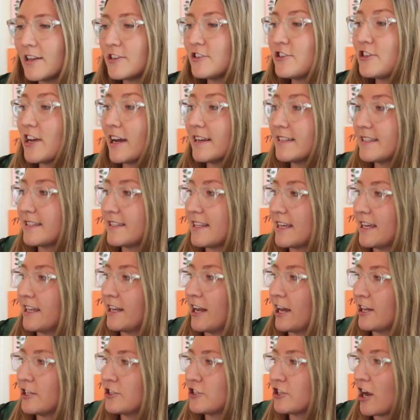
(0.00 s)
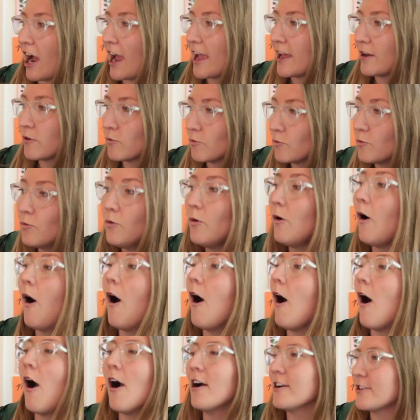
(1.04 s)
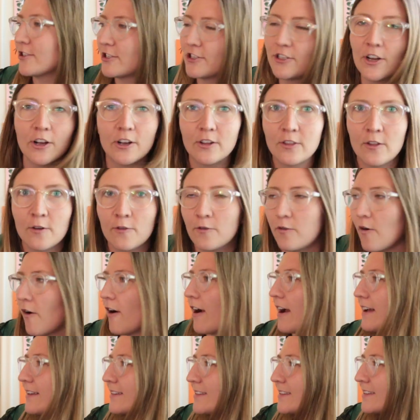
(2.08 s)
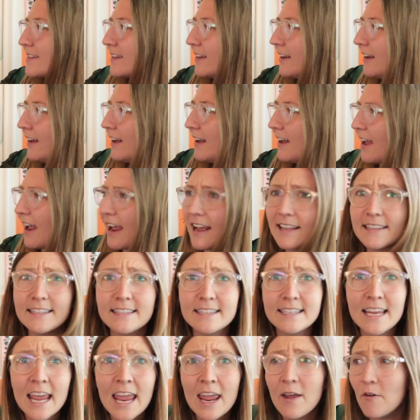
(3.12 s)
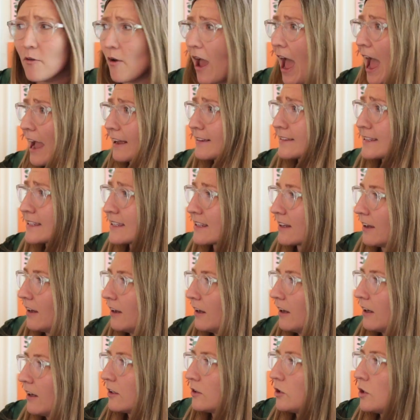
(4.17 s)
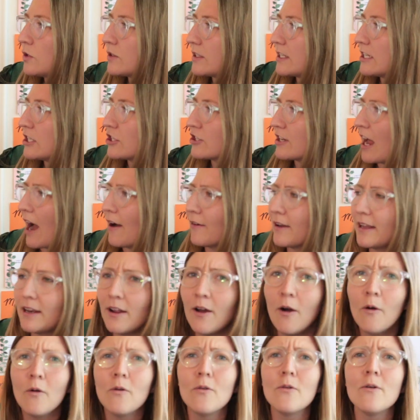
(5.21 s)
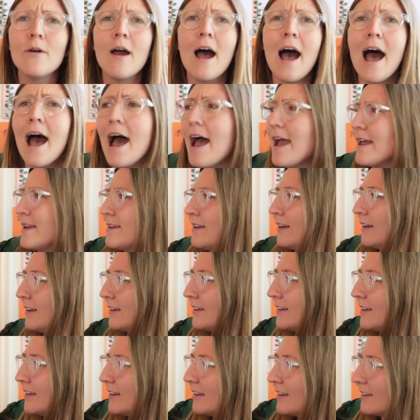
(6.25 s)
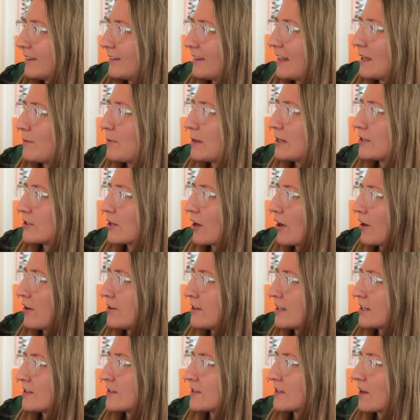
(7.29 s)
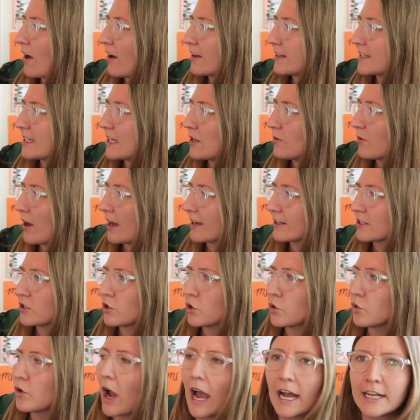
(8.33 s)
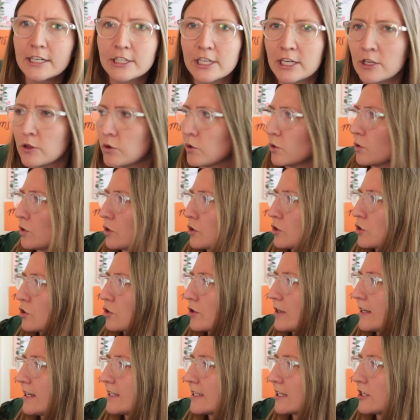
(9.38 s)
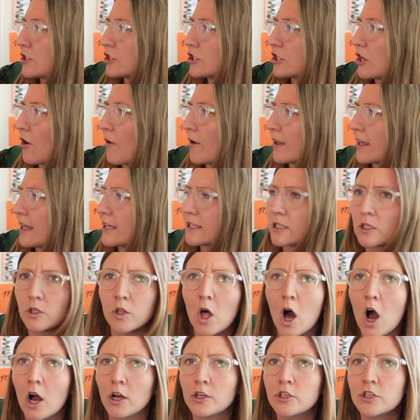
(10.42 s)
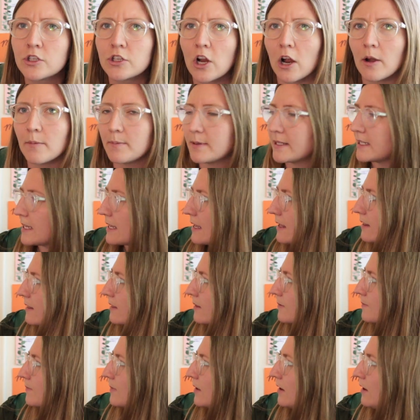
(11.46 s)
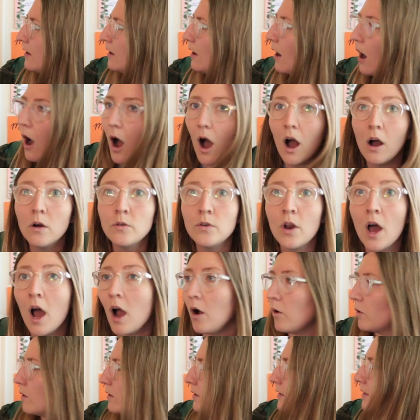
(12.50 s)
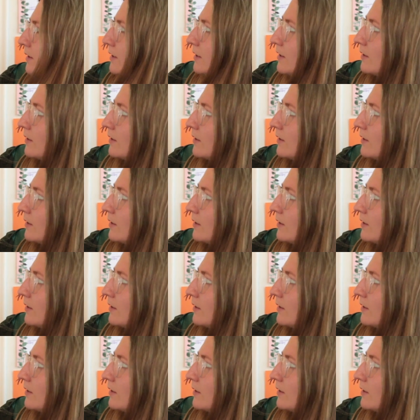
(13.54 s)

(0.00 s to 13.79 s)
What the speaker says: Just then, a giant roar shook the forest. It's T-Rex! Lucy shouted, Run! Libby turned and saw T-Rex crashing through the trees and showing his long, sharp teeth. Oh no,